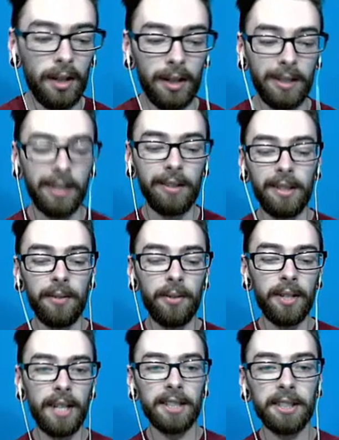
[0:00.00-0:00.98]
Now see if we
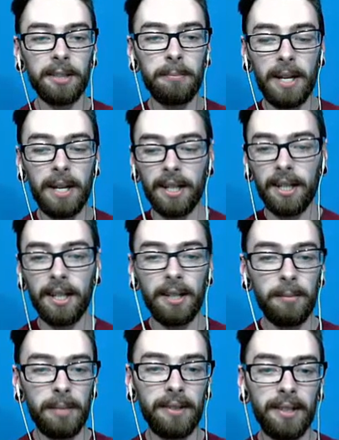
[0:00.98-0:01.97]
can actually make a
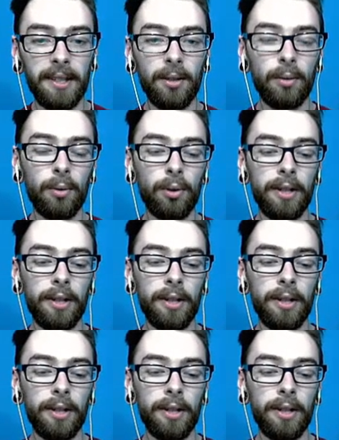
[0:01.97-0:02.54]
hidden base here or